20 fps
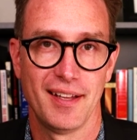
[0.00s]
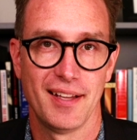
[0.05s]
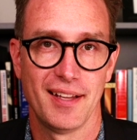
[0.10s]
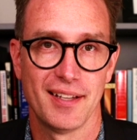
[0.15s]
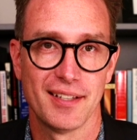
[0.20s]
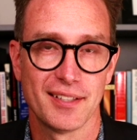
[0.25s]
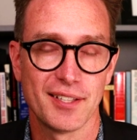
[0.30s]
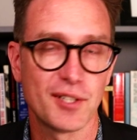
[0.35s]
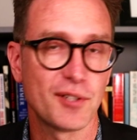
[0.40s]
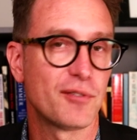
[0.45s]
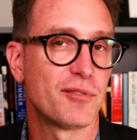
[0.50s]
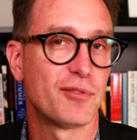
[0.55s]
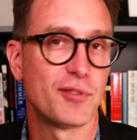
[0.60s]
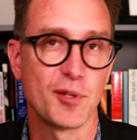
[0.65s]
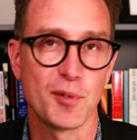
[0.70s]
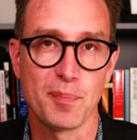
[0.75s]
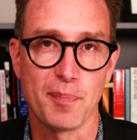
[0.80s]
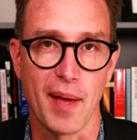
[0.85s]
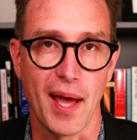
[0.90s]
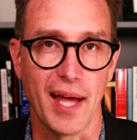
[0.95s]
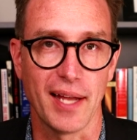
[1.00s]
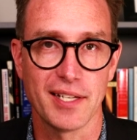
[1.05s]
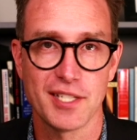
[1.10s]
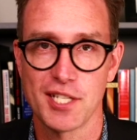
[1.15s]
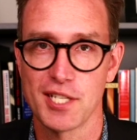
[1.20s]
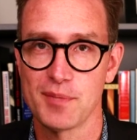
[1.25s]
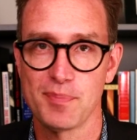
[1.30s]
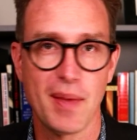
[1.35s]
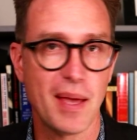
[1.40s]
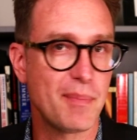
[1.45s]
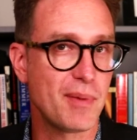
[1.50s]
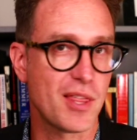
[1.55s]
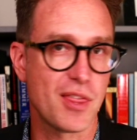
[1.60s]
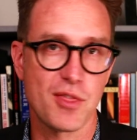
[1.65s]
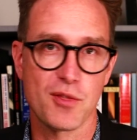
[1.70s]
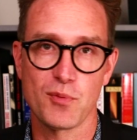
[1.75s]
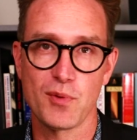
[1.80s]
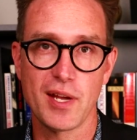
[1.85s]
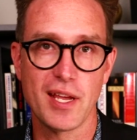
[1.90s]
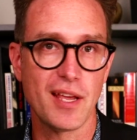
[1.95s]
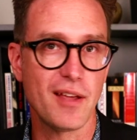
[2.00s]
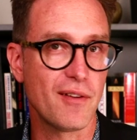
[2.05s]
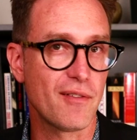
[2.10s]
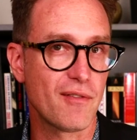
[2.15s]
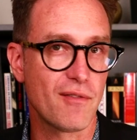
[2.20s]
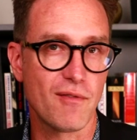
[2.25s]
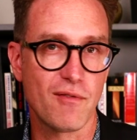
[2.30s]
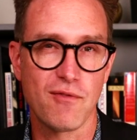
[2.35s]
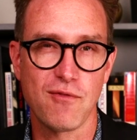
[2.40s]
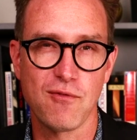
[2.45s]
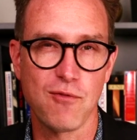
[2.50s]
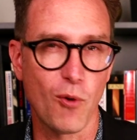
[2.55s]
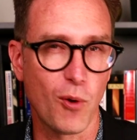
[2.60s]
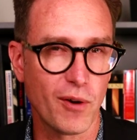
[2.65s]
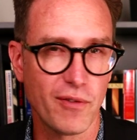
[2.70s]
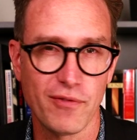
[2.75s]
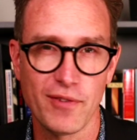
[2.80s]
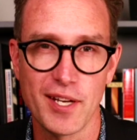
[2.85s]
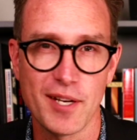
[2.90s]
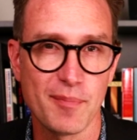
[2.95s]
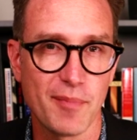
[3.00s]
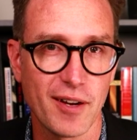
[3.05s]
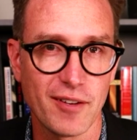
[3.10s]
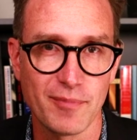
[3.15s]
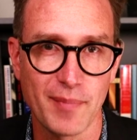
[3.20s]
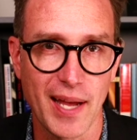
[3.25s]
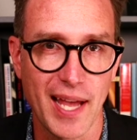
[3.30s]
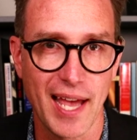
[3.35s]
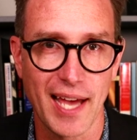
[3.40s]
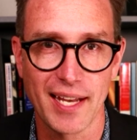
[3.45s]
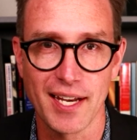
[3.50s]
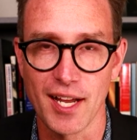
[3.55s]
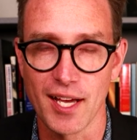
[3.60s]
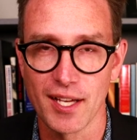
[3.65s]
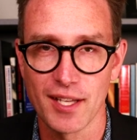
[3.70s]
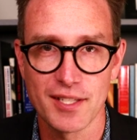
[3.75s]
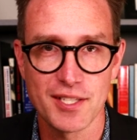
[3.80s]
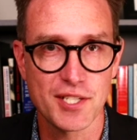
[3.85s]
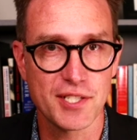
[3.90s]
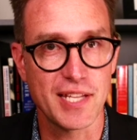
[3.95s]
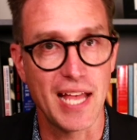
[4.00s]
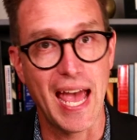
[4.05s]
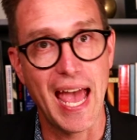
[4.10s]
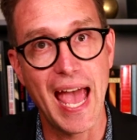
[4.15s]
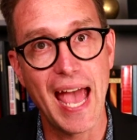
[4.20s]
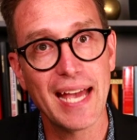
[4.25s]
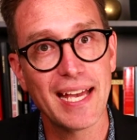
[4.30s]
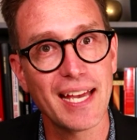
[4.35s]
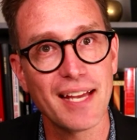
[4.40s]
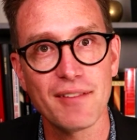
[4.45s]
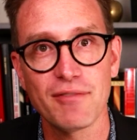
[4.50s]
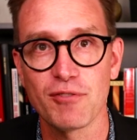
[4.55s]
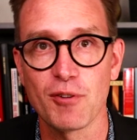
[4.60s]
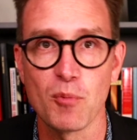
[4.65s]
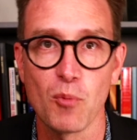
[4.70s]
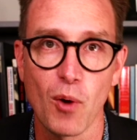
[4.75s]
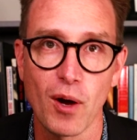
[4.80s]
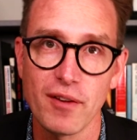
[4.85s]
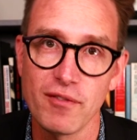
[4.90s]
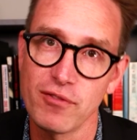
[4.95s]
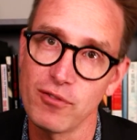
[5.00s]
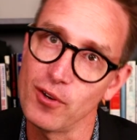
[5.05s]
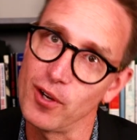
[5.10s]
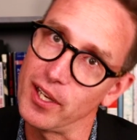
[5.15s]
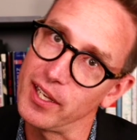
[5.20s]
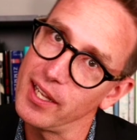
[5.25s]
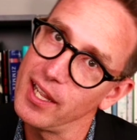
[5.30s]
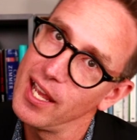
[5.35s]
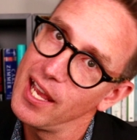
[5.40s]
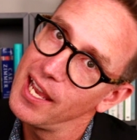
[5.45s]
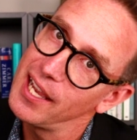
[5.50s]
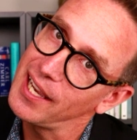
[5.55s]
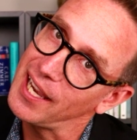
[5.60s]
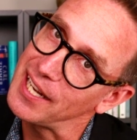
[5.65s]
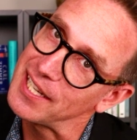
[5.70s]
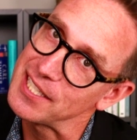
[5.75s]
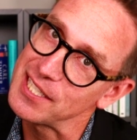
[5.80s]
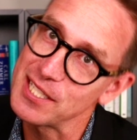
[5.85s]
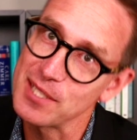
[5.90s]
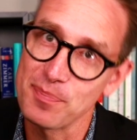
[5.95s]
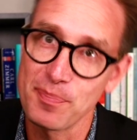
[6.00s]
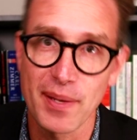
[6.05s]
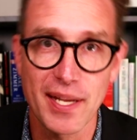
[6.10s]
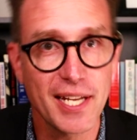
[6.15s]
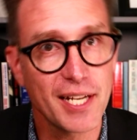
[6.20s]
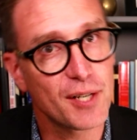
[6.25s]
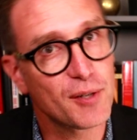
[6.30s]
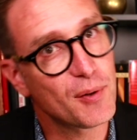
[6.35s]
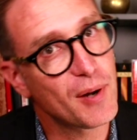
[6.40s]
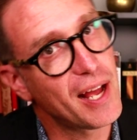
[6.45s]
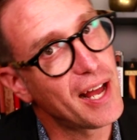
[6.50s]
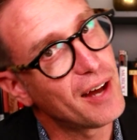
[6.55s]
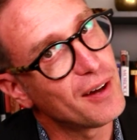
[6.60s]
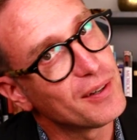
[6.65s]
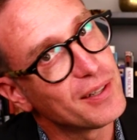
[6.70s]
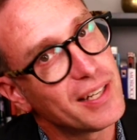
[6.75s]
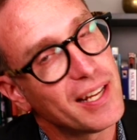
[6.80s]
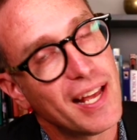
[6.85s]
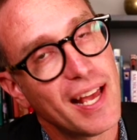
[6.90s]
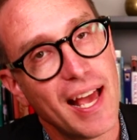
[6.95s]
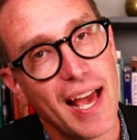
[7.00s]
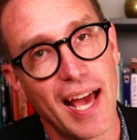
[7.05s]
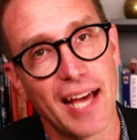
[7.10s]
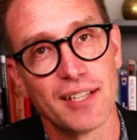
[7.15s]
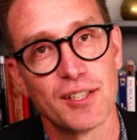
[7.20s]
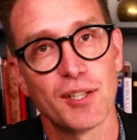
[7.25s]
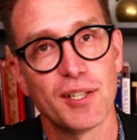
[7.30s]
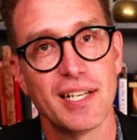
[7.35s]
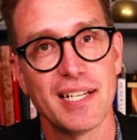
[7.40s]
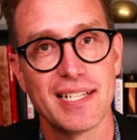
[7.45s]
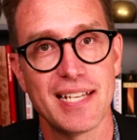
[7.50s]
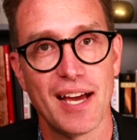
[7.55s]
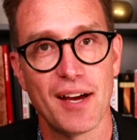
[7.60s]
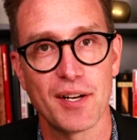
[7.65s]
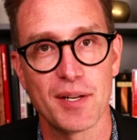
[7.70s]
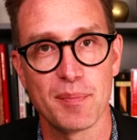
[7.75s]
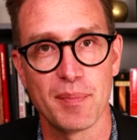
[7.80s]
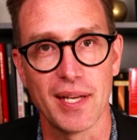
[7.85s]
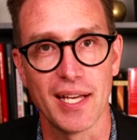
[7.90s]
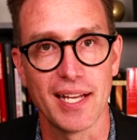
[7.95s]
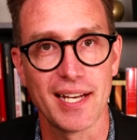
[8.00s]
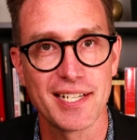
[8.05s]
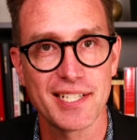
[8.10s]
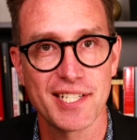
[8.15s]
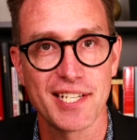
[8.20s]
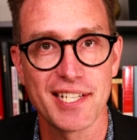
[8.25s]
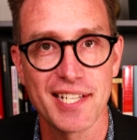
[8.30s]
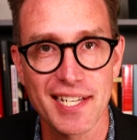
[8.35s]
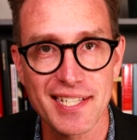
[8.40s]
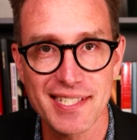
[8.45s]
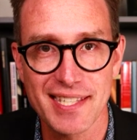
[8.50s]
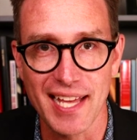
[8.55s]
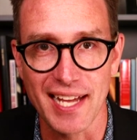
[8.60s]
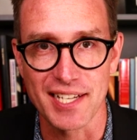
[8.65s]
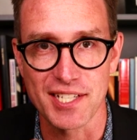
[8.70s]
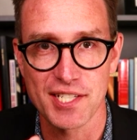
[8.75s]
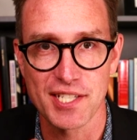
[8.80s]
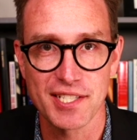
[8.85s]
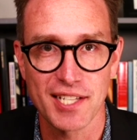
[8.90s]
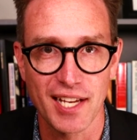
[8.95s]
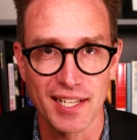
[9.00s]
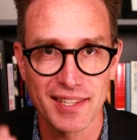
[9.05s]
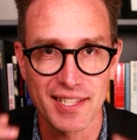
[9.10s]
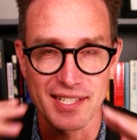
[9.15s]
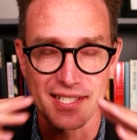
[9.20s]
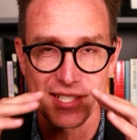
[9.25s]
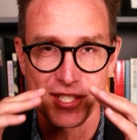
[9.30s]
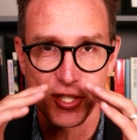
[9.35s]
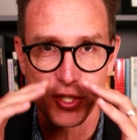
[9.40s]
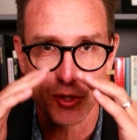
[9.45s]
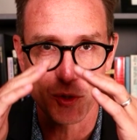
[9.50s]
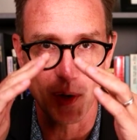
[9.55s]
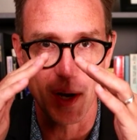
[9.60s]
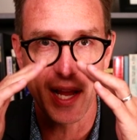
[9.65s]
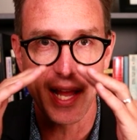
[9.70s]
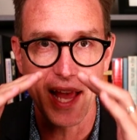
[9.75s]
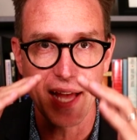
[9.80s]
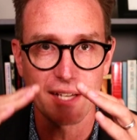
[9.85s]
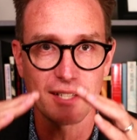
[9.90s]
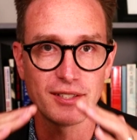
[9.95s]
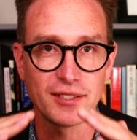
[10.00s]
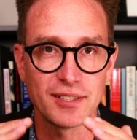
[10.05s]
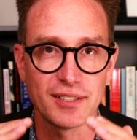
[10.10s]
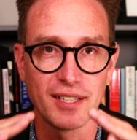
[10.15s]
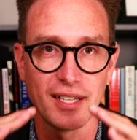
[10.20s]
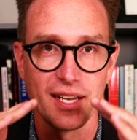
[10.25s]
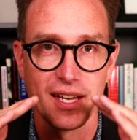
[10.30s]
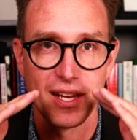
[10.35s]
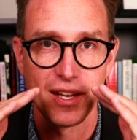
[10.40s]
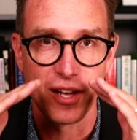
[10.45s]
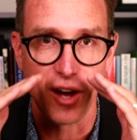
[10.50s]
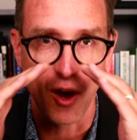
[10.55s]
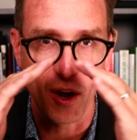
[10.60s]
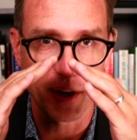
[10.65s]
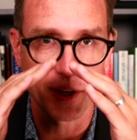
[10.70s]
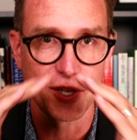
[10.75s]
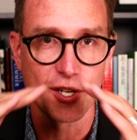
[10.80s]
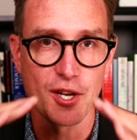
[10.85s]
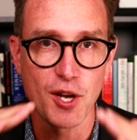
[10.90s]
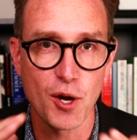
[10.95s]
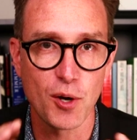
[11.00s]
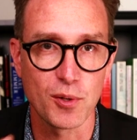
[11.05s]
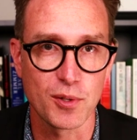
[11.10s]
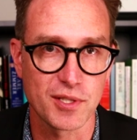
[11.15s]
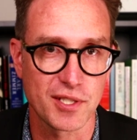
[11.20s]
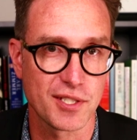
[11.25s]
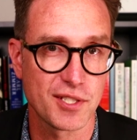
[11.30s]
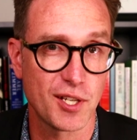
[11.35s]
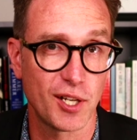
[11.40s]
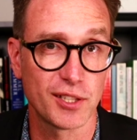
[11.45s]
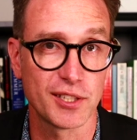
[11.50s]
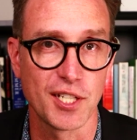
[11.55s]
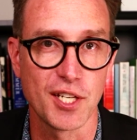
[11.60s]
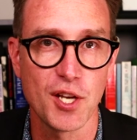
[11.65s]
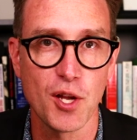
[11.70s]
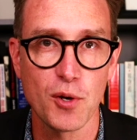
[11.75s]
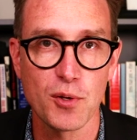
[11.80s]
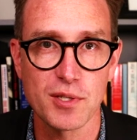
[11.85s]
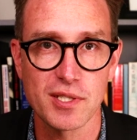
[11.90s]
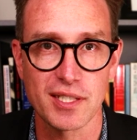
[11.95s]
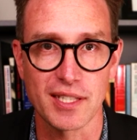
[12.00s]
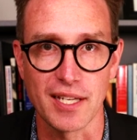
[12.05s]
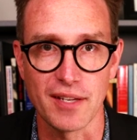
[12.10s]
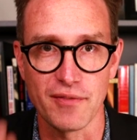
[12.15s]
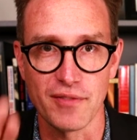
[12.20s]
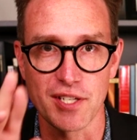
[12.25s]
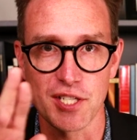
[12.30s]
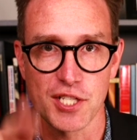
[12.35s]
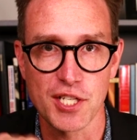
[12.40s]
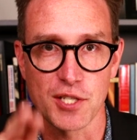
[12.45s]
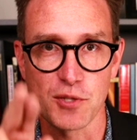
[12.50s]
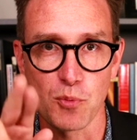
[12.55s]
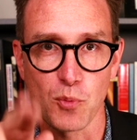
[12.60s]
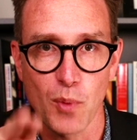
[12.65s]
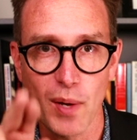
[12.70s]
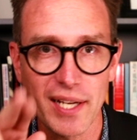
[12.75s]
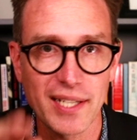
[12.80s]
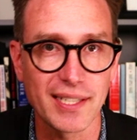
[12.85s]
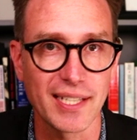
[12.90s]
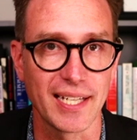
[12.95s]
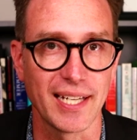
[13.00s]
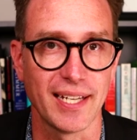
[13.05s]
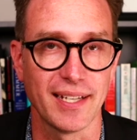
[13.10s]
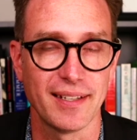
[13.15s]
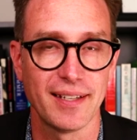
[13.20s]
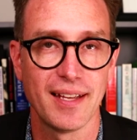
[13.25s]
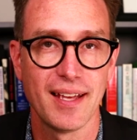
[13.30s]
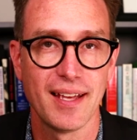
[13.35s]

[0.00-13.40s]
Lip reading: little fruit bat. She's maybe 3-4 feet above my head, just hanging from one foot, kind of spinning around and looking down at me. And as she does that, she's got this triangle on her nose. It's called a nose leaf, and she's wiggling it.